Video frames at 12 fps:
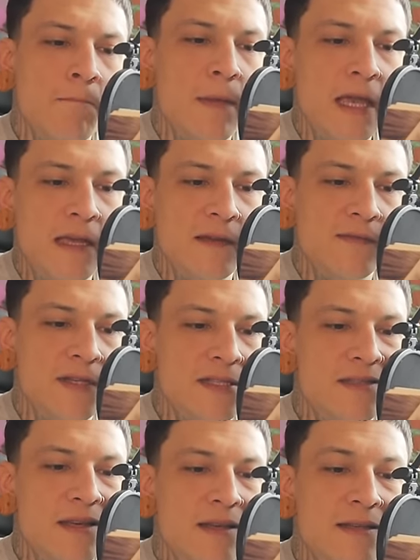Maeve
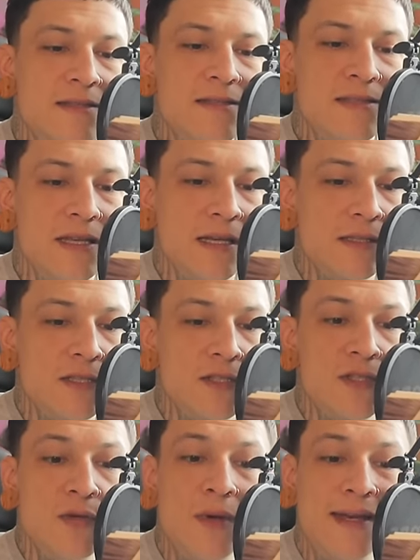is the instinct
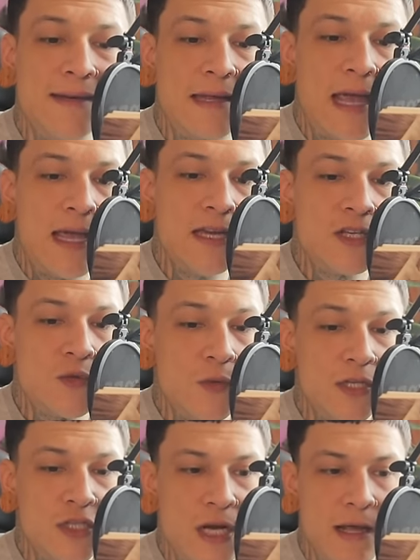to engage
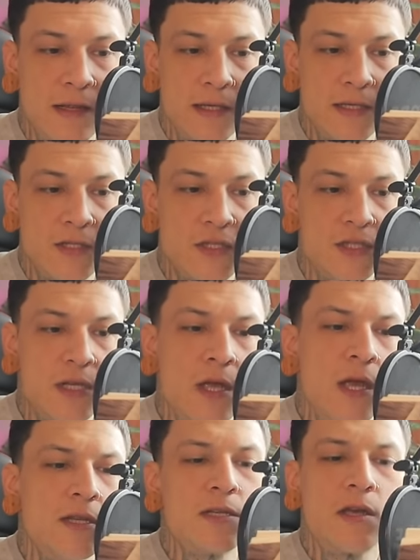when challenged,
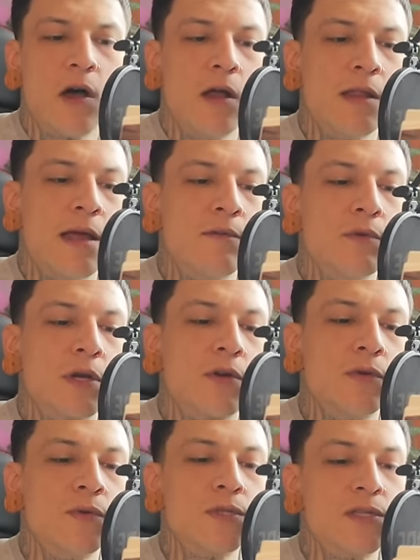to call on
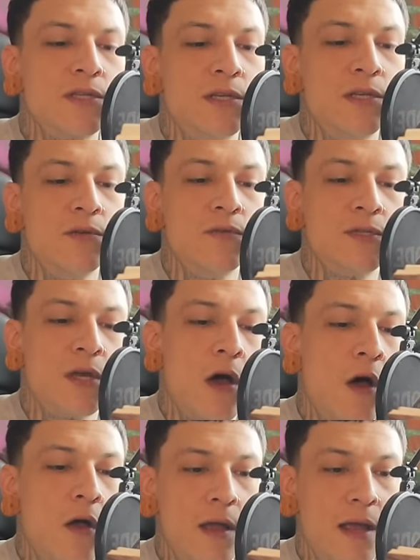recruits to use
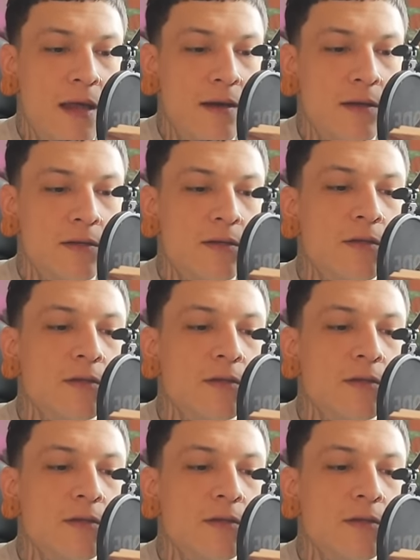all of the